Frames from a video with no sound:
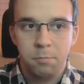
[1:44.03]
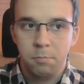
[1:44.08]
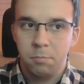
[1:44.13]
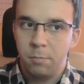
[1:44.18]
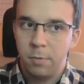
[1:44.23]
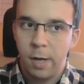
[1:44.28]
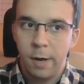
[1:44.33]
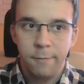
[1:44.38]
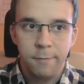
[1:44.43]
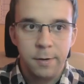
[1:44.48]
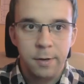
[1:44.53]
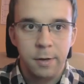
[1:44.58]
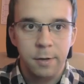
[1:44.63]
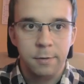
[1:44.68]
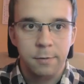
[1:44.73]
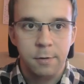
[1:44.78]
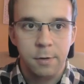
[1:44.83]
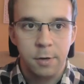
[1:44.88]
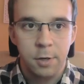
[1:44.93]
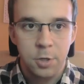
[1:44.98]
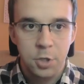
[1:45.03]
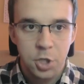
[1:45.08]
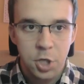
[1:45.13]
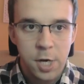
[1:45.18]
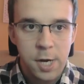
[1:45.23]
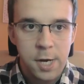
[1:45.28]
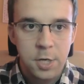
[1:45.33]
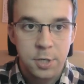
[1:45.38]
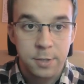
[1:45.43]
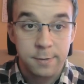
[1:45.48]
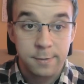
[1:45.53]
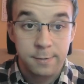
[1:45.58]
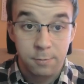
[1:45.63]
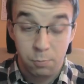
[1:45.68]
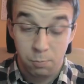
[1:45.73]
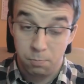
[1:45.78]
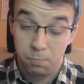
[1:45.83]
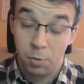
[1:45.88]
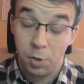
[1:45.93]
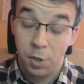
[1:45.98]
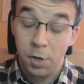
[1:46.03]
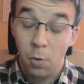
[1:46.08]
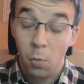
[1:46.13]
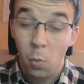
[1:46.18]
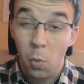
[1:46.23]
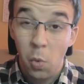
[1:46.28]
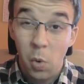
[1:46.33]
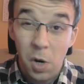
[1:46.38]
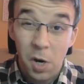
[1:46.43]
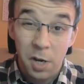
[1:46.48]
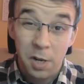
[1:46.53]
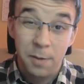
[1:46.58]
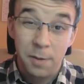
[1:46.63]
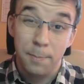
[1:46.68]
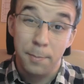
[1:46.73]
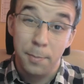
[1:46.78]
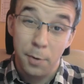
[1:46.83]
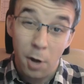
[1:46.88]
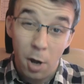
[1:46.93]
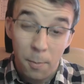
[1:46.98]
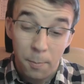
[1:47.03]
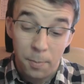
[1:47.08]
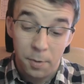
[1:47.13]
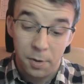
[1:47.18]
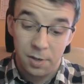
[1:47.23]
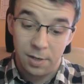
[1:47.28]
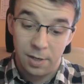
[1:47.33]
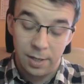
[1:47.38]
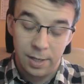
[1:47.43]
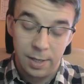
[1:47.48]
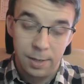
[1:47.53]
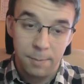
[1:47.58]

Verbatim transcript: Nothing is gonna change. It's gonna work properly,